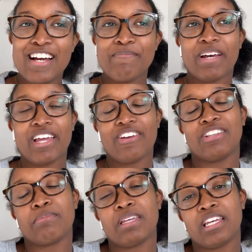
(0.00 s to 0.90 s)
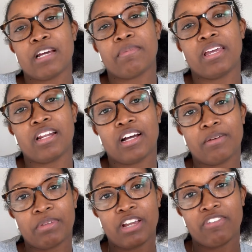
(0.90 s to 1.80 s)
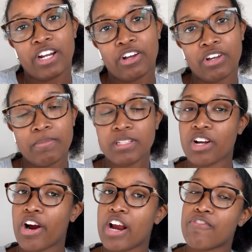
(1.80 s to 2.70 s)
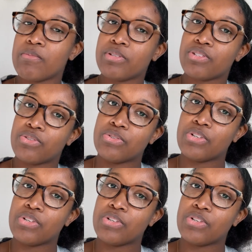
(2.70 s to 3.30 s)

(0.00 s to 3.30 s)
But anywho, let me get up and get ready to go get Miss Ari from school.